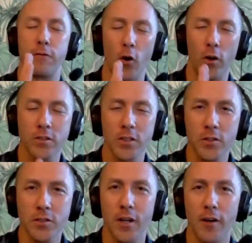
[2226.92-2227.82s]
focus on
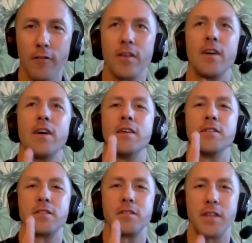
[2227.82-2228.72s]
yourself,
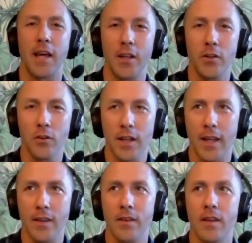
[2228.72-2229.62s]
stay in your
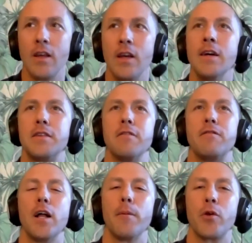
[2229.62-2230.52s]
lane,
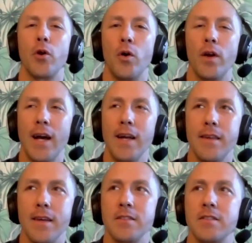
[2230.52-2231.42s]
develop your own
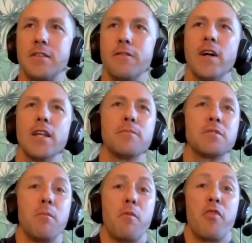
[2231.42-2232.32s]
ideas, develop
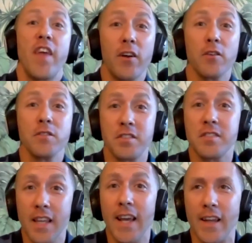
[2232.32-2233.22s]
some thicker
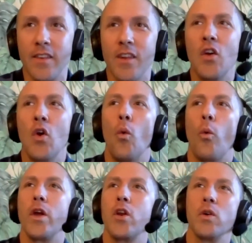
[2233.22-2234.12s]
skin
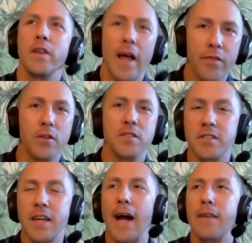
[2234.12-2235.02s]
where you don't let those
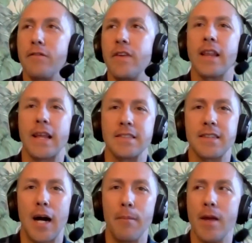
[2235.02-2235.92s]
side feelings
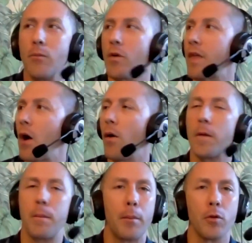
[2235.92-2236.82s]
come in with how
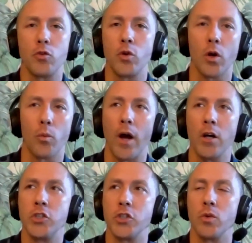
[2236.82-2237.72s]
other people are doing
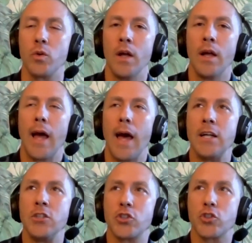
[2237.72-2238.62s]
around you,
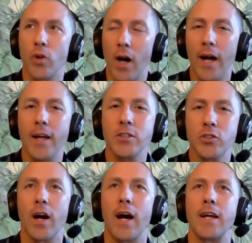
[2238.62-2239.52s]
and try
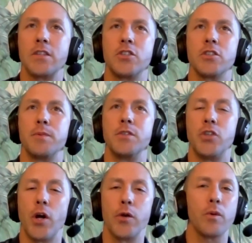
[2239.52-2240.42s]
to just be
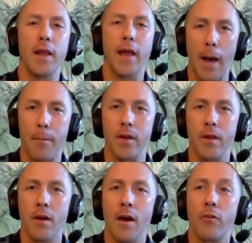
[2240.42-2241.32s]
genuinely
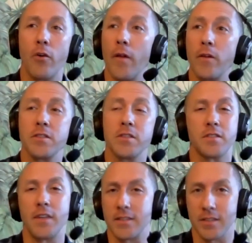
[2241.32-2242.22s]
happy for other
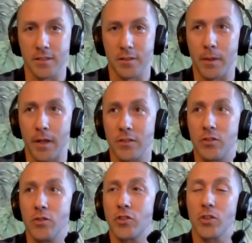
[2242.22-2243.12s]
successes, because
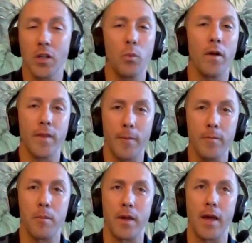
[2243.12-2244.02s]
you surely want them
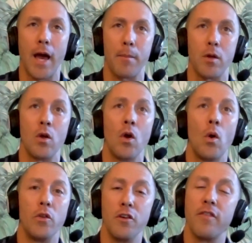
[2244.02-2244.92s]
to be happy
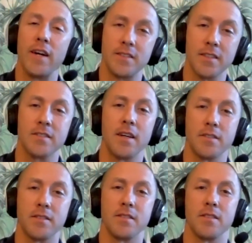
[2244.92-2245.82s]
when you find success.